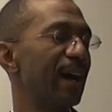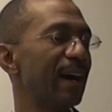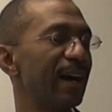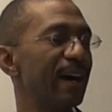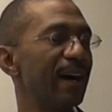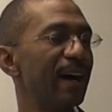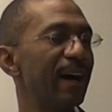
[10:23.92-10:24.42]

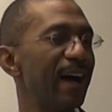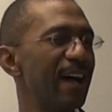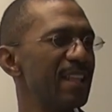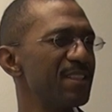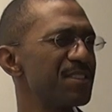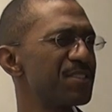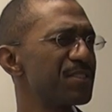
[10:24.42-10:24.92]

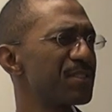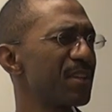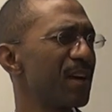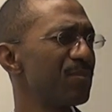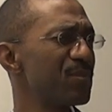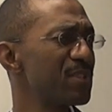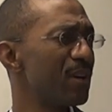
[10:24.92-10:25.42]
And
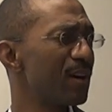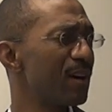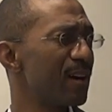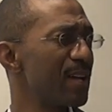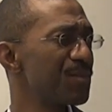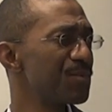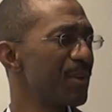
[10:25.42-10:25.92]

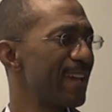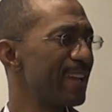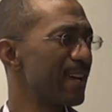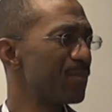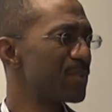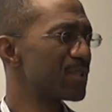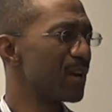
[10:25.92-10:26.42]
sometimes we
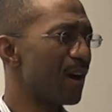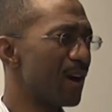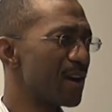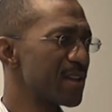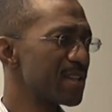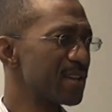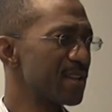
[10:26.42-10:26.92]
end up
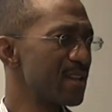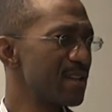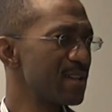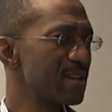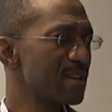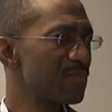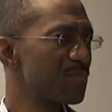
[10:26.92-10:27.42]

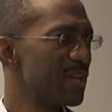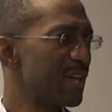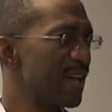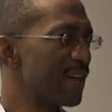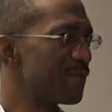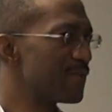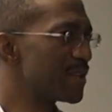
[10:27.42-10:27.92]
targeting
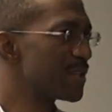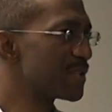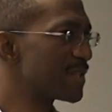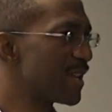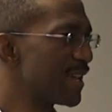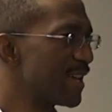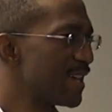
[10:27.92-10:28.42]

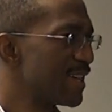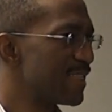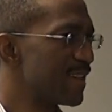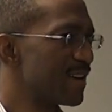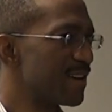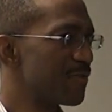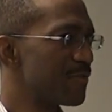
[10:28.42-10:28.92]
behaviors
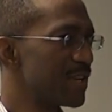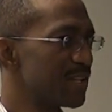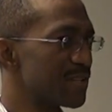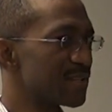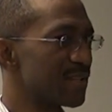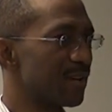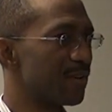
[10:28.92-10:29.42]
that are
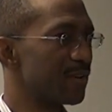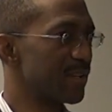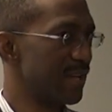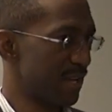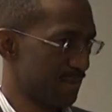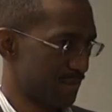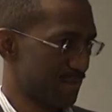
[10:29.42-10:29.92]
really
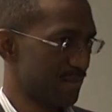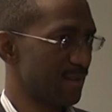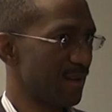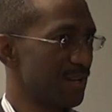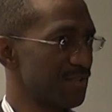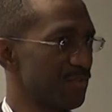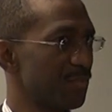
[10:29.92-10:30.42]
surrogates
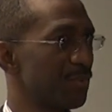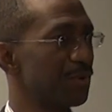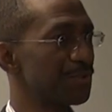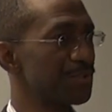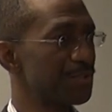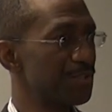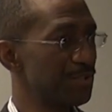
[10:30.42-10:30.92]
as
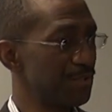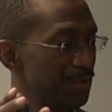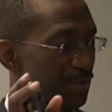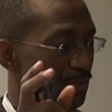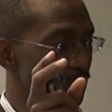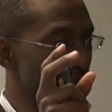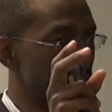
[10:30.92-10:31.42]
opposed
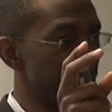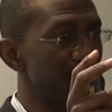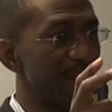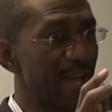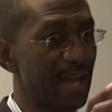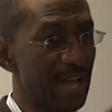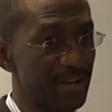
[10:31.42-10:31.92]
to the
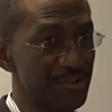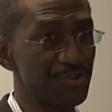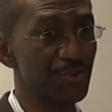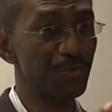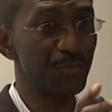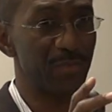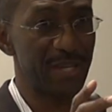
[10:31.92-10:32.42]

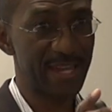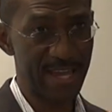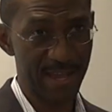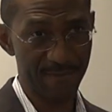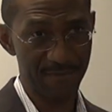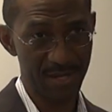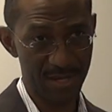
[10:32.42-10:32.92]
actual
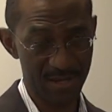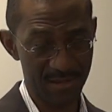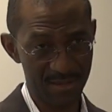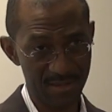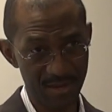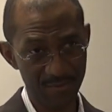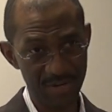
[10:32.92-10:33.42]
behavior
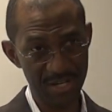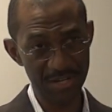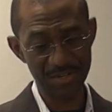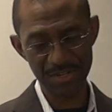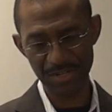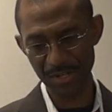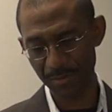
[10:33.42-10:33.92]
that we
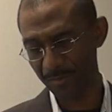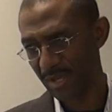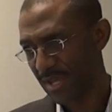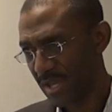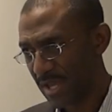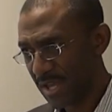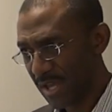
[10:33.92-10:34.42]
need to do.
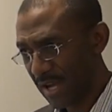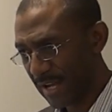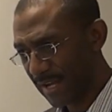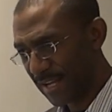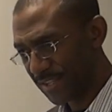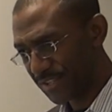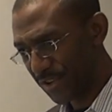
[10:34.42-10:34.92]

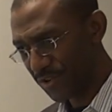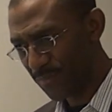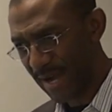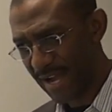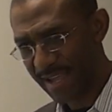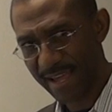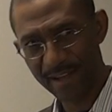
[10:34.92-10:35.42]
So you
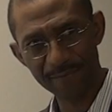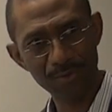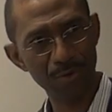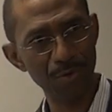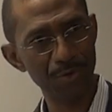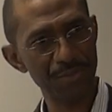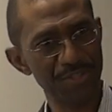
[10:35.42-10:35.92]
might have
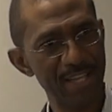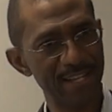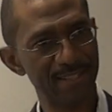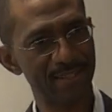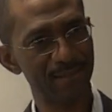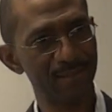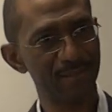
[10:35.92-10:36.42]
goals
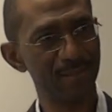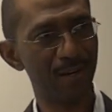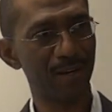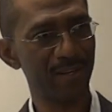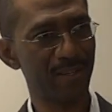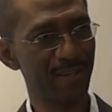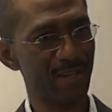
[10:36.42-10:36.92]
that
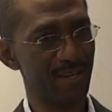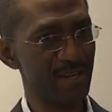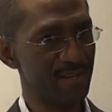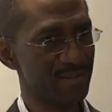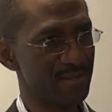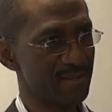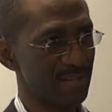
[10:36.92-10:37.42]

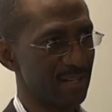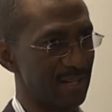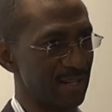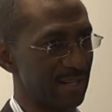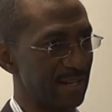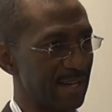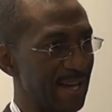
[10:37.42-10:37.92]
target
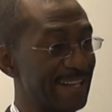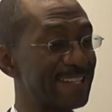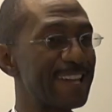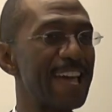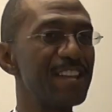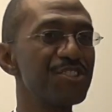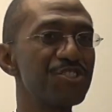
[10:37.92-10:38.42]

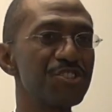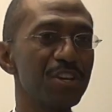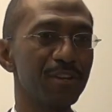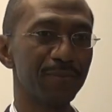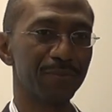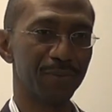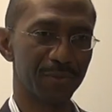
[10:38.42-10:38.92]

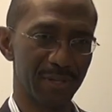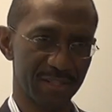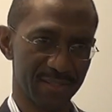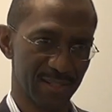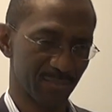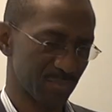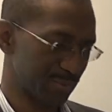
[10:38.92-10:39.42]
attention, for
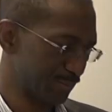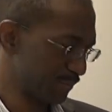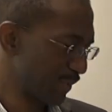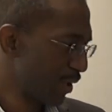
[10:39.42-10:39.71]
example,